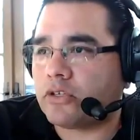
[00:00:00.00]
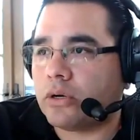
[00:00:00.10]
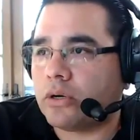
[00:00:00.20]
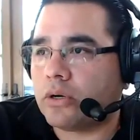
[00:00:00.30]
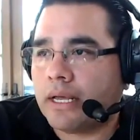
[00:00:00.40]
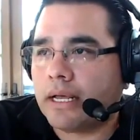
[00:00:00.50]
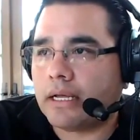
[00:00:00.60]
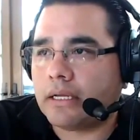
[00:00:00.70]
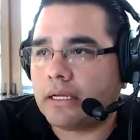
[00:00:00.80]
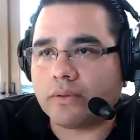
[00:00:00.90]
So
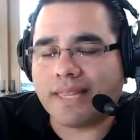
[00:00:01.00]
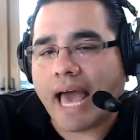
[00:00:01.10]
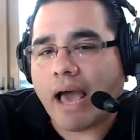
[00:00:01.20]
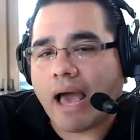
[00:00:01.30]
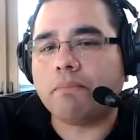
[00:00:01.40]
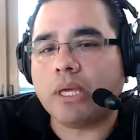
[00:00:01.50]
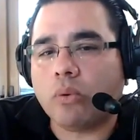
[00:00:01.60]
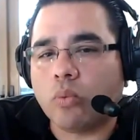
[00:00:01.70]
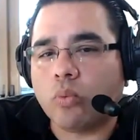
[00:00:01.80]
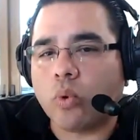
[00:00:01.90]
that would
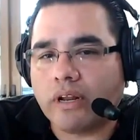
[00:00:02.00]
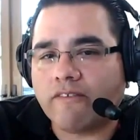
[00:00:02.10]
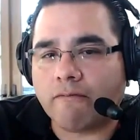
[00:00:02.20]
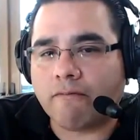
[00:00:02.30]
be one of